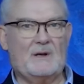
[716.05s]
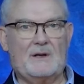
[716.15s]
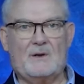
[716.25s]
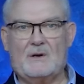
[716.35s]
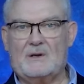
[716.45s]

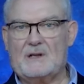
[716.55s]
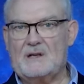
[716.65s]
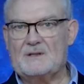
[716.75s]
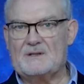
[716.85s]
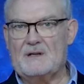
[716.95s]
and hurt
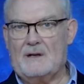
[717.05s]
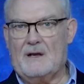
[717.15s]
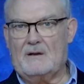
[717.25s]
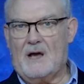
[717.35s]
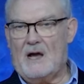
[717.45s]
is in
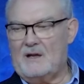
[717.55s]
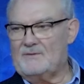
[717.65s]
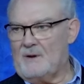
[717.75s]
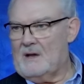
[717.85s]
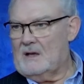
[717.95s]
our life.